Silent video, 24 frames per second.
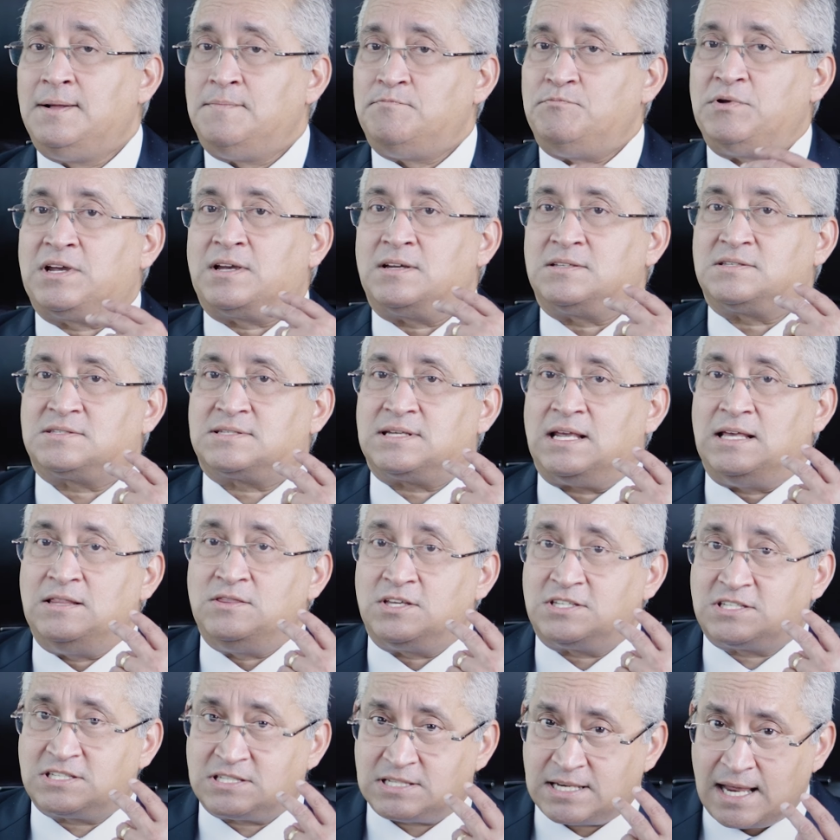Because in
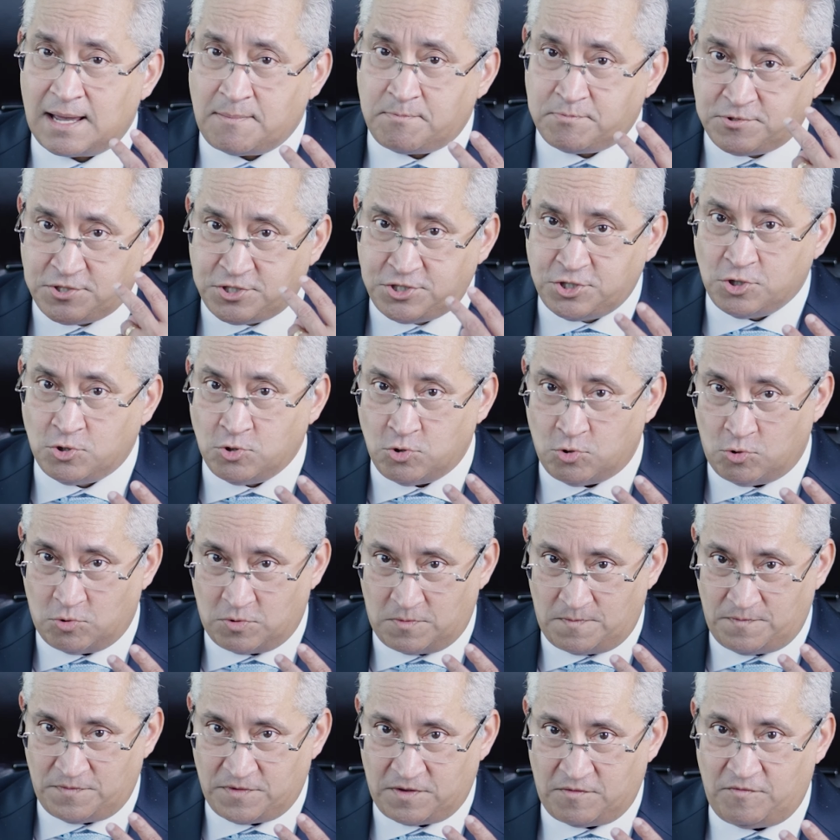the step 2,
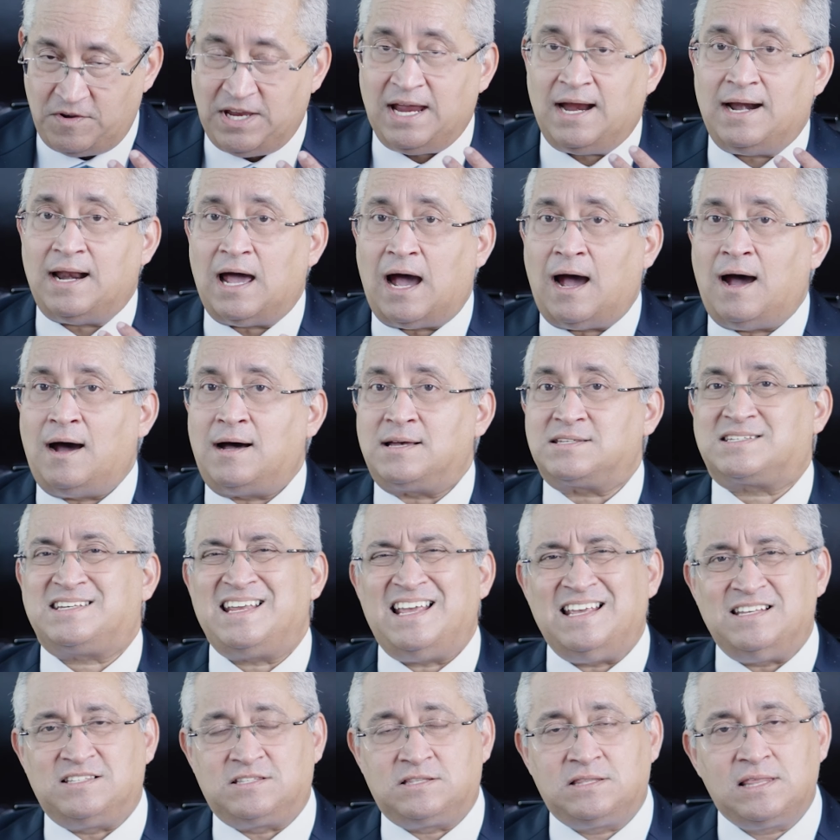we had asked,
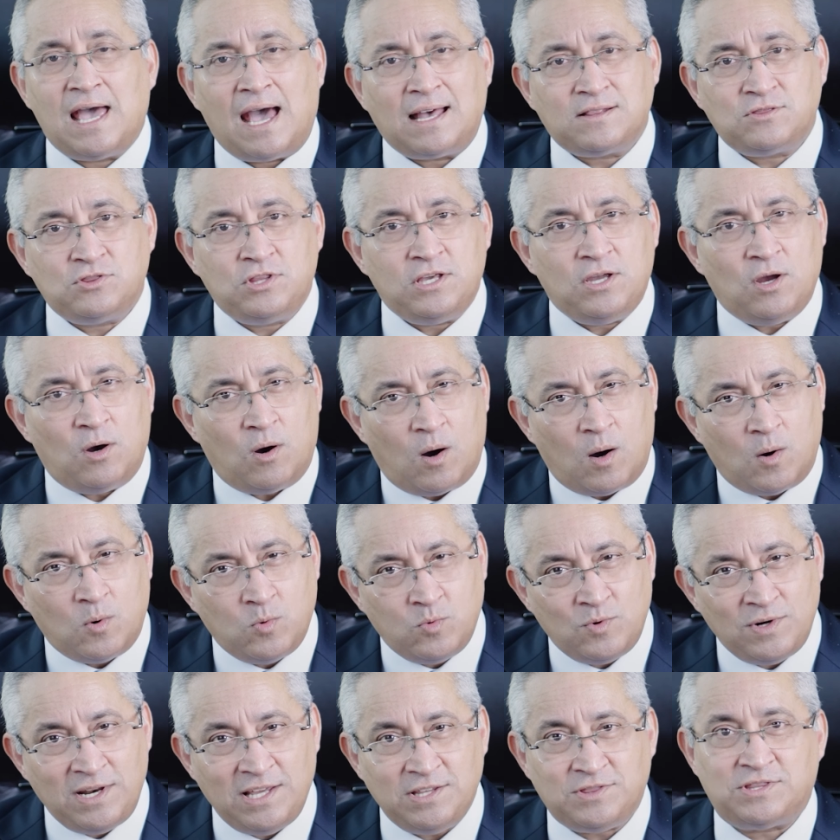is that the
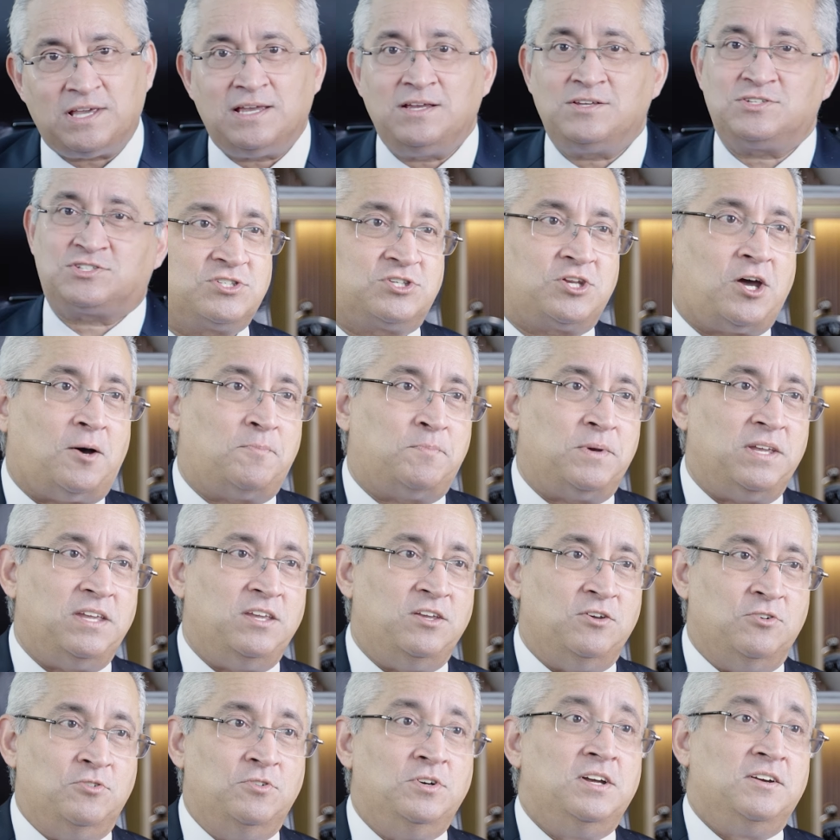only thing stopping
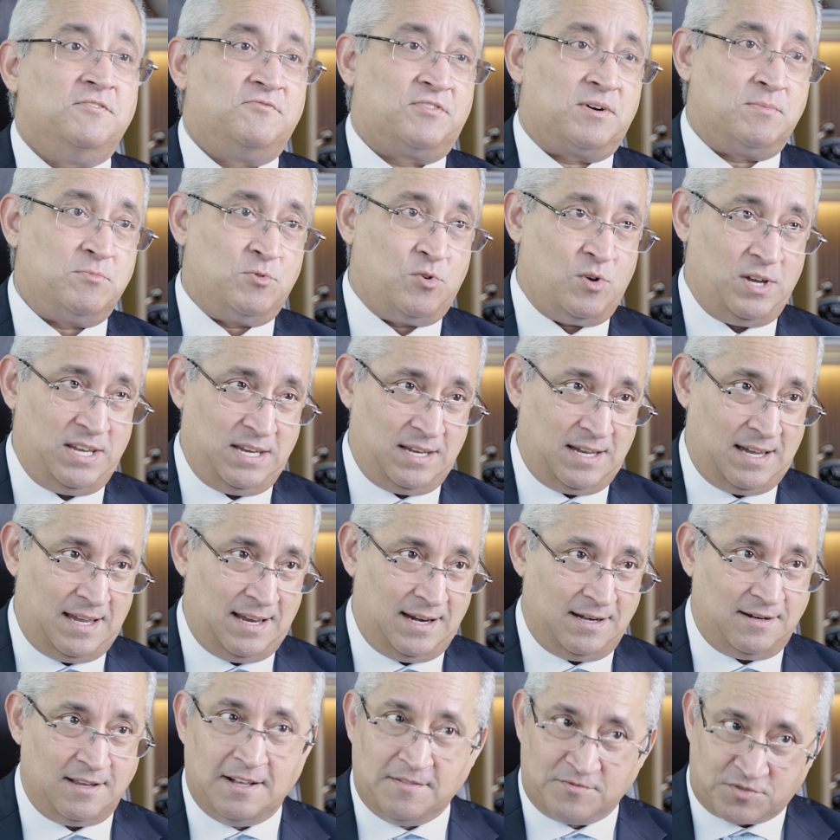you from going
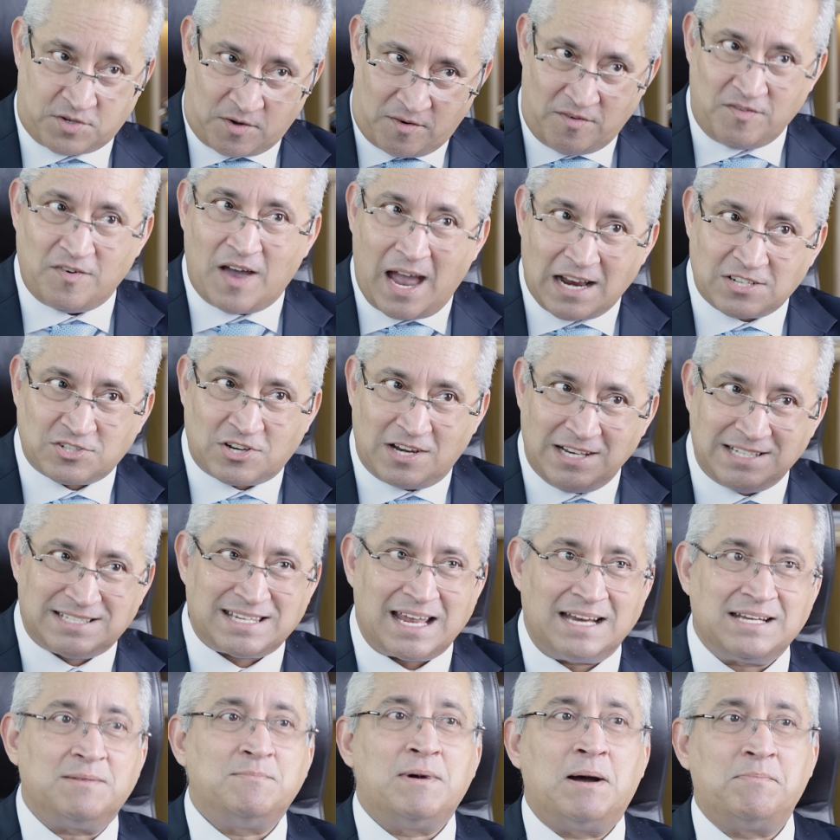ahead? So we've actually
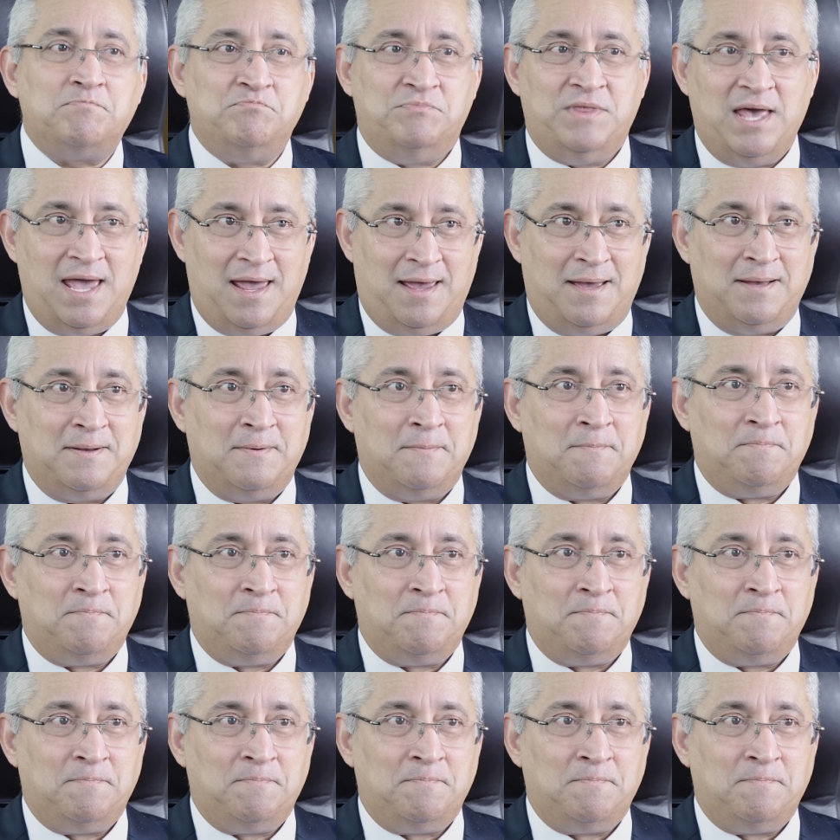set him up there.